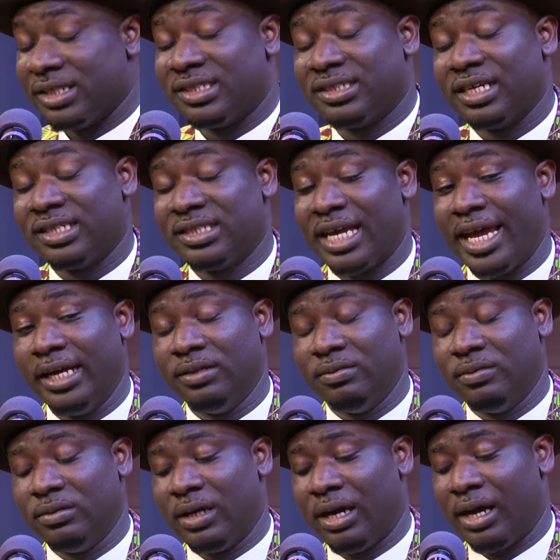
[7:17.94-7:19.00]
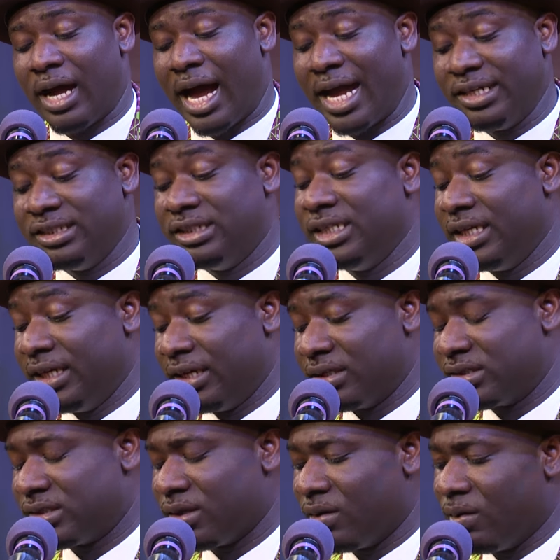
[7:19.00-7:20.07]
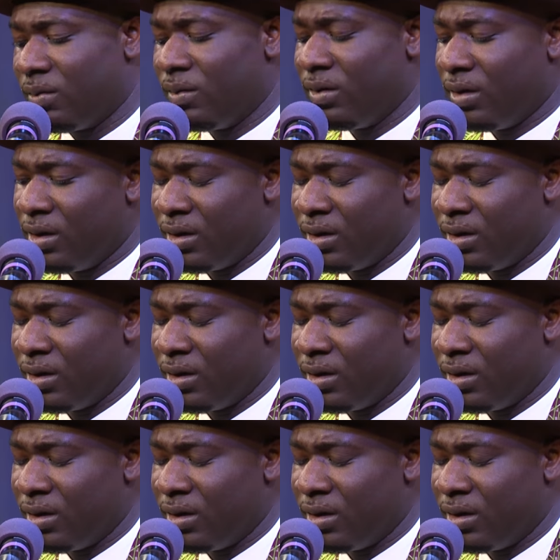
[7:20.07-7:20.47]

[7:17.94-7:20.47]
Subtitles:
the 6/8 idea? So.